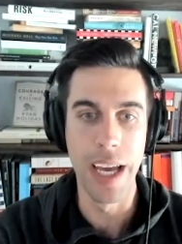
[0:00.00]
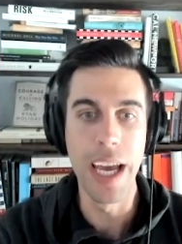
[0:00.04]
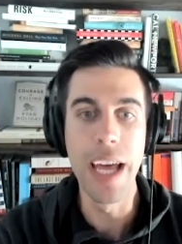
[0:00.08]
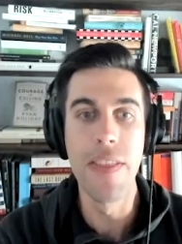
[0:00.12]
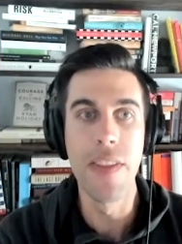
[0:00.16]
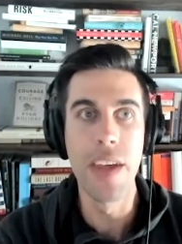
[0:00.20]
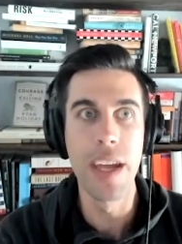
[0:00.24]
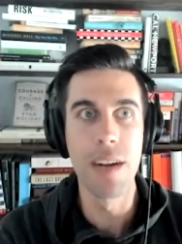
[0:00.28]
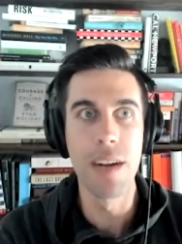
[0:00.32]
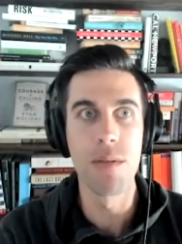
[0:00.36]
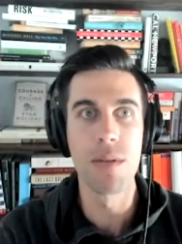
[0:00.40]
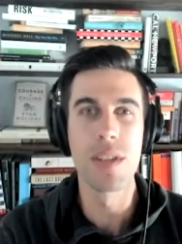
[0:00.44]
And
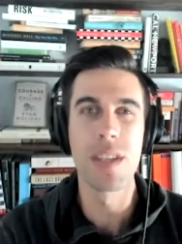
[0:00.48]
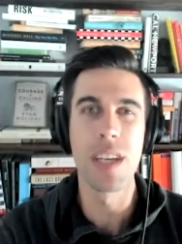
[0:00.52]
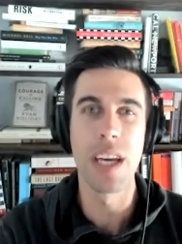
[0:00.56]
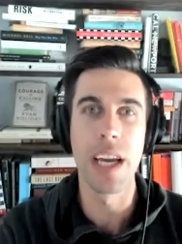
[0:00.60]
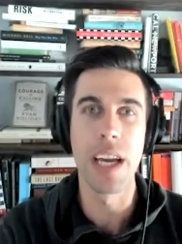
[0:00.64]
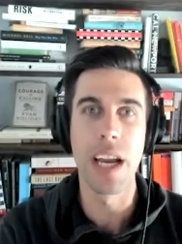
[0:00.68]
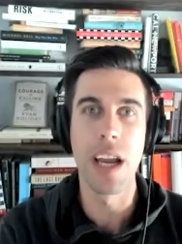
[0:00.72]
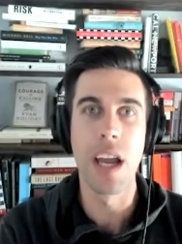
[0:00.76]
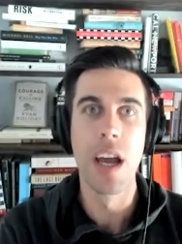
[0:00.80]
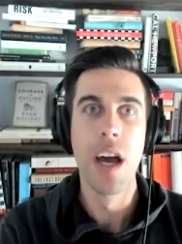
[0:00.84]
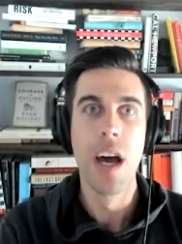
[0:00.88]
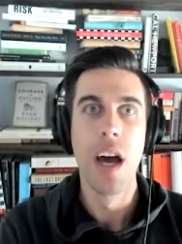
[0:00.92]
then it was
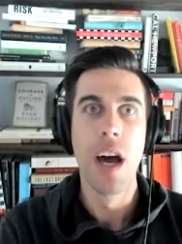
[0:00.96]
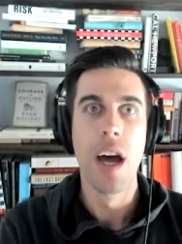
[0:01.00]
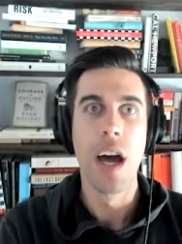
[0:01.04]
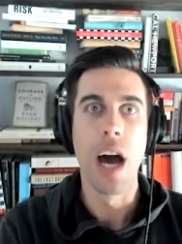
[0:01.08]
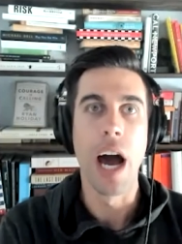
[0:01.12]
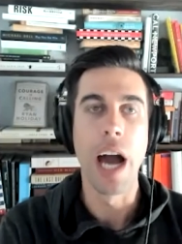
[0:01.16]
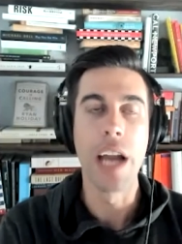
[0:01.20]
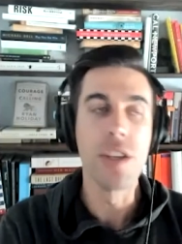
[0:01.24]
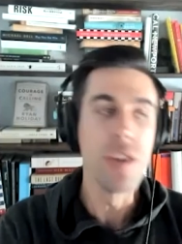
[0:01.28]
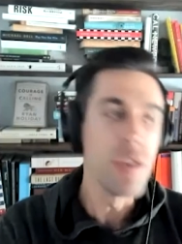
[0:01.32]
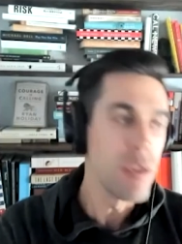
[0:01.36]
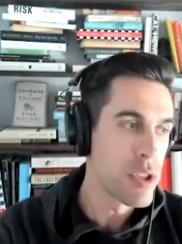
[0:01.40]
like
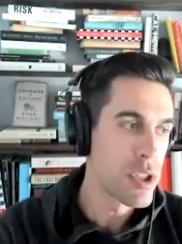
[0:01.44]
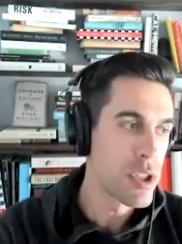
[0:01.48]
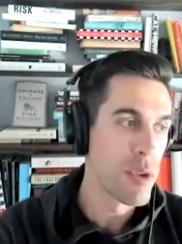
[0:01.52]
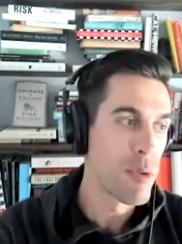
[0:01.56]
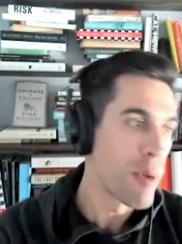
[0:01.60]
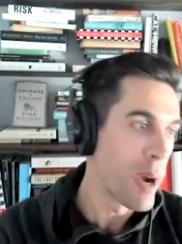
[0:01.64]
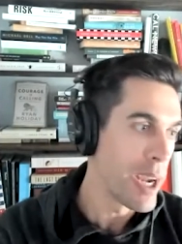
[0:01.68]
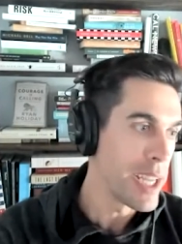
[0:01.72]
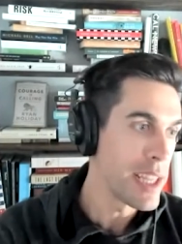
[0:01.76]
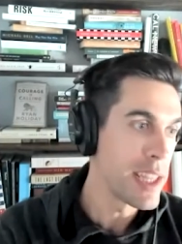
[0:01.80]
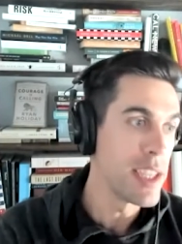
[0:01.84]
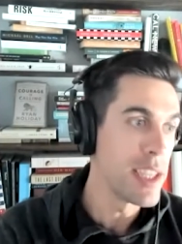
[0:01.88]
I used to
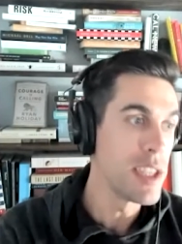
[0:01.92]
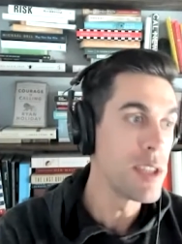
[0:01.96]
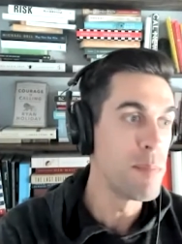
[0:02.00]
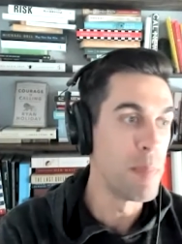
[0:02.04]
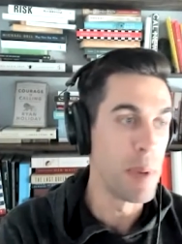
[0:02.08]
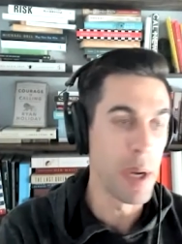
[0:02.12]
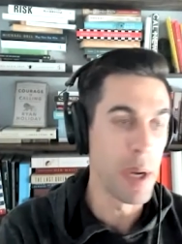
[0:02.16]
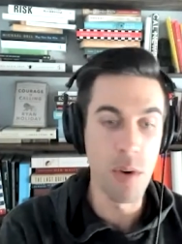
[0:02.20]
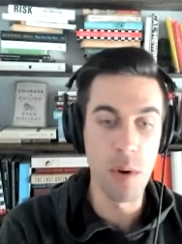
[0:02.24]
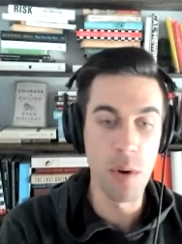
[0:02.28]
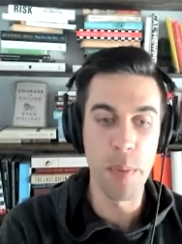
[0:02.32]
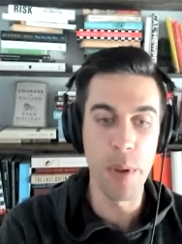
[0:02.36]
write these
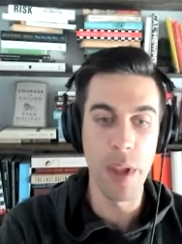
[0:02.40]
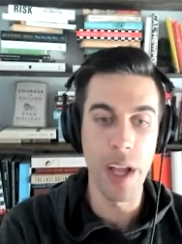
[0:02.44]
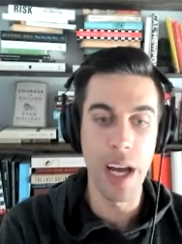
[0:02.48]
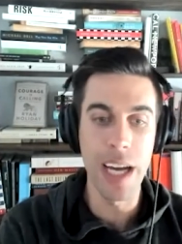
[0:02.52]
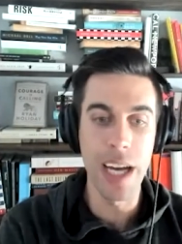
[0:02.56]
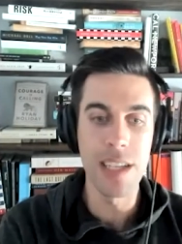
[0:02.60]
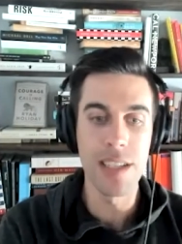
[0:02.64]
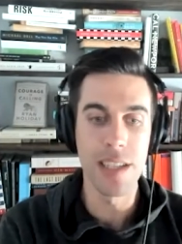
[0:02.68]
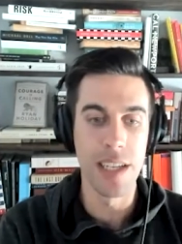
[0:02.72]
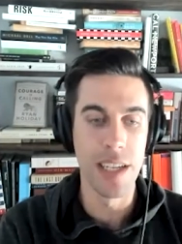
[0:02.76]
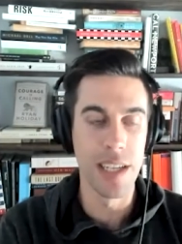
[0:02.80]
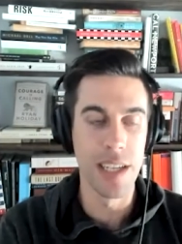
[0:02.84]
big
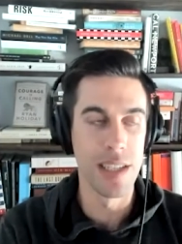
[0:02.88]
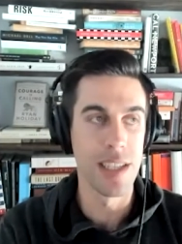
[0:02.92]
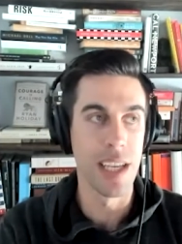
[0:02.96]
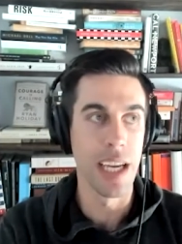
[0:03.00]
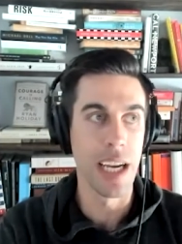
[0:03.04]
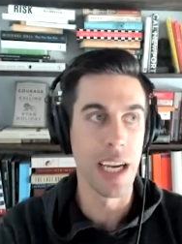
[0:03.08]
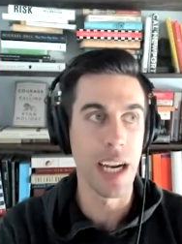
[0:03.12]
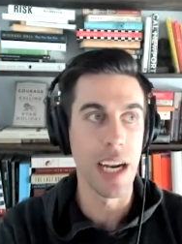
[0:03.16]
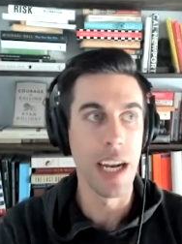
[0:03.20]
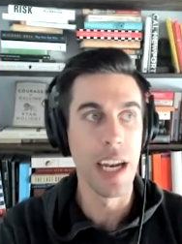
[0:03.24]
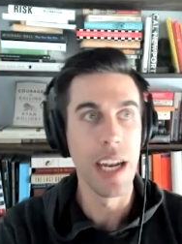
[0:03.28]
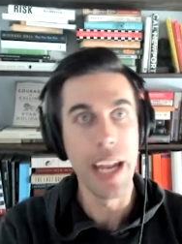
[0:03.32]
replies and it's
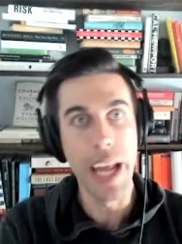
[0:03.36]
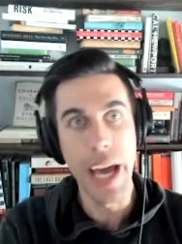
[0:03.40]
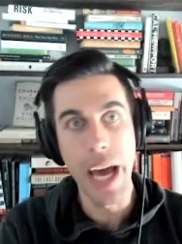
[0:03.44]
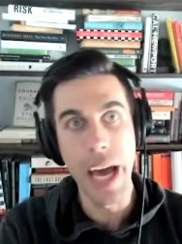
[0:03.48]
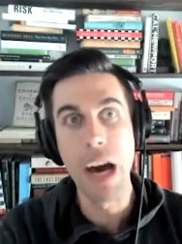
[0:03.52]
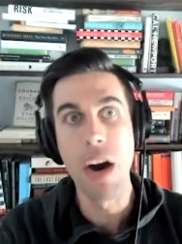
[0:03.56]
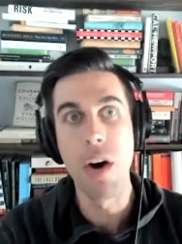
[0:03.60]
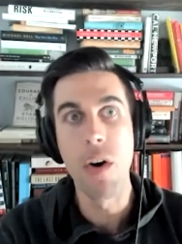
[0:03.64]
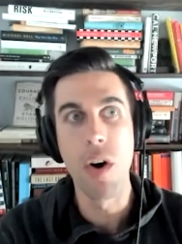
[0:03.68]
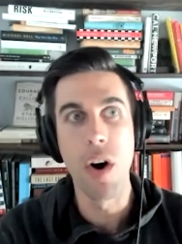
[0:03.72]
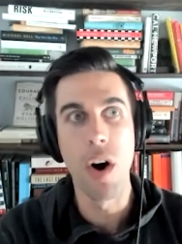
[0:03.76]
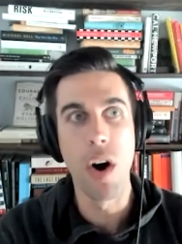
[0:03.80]
like,
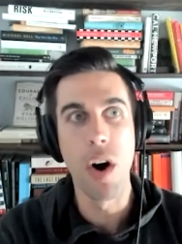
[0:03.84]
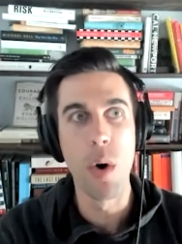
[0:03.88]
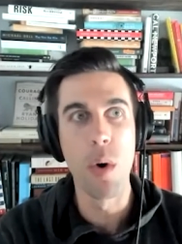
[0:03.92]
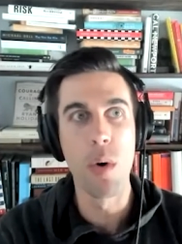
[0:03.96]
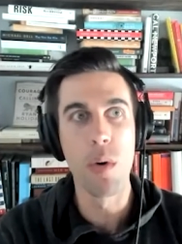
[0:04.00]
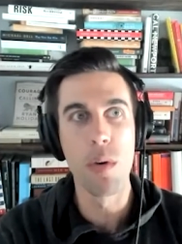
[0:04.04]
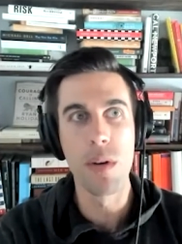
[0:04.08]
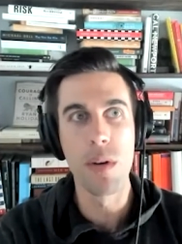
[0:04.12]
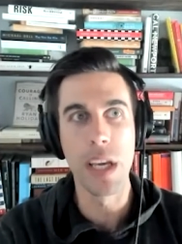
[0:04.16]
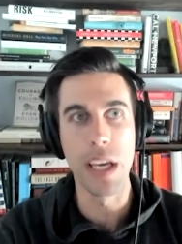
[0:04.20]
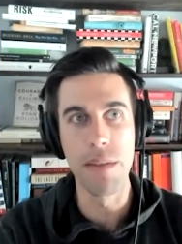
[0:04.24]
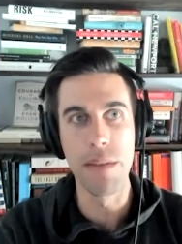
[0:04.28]
now
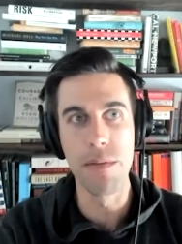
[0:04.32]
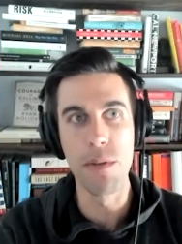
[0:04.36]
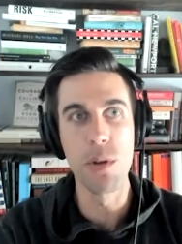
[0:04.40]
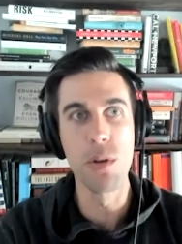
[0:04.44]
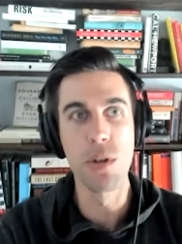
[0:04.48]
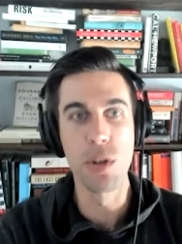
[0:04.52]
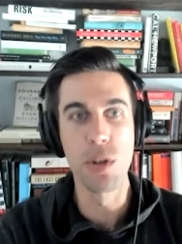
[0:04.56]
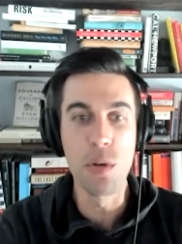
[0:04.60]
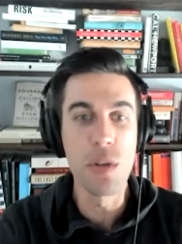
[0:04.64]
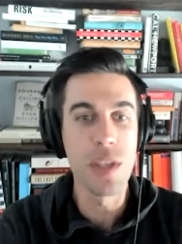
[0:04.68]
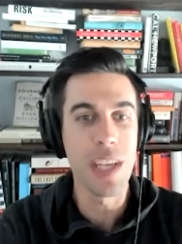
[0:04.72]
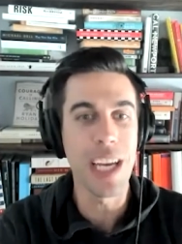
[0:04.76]
I'll give you
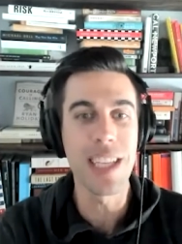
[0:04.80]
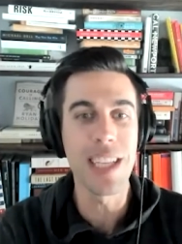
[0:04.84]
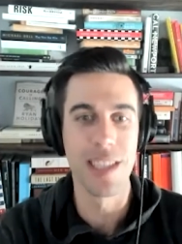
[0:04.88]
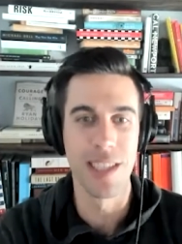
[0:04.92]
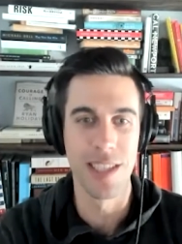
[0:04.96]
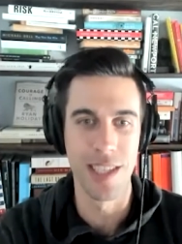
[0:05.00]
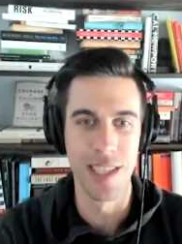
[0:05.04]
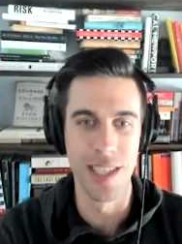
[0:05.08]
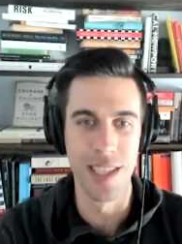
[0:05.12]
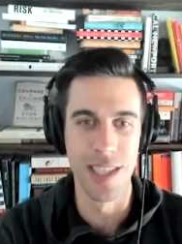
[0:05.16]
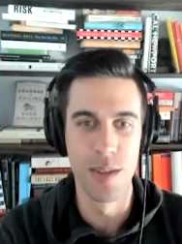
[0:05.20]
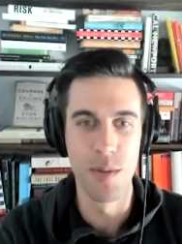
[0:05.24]
two
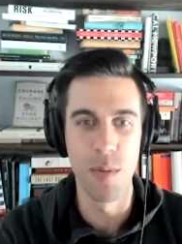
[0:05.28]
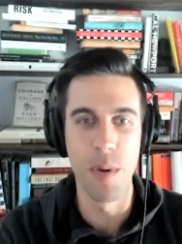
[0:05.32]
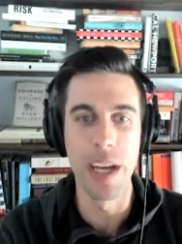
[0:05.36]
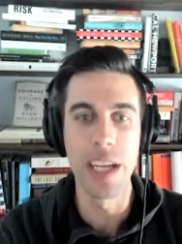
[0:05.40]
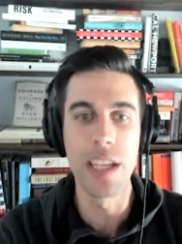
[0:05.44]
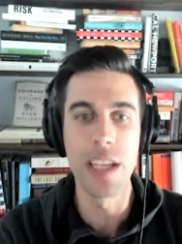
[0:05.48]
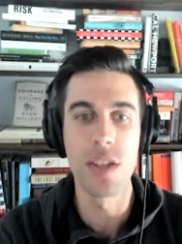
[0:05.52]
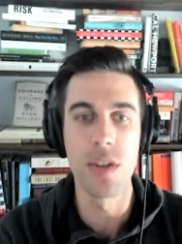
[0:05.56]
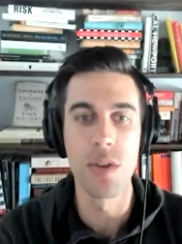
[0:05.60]
sentences, right?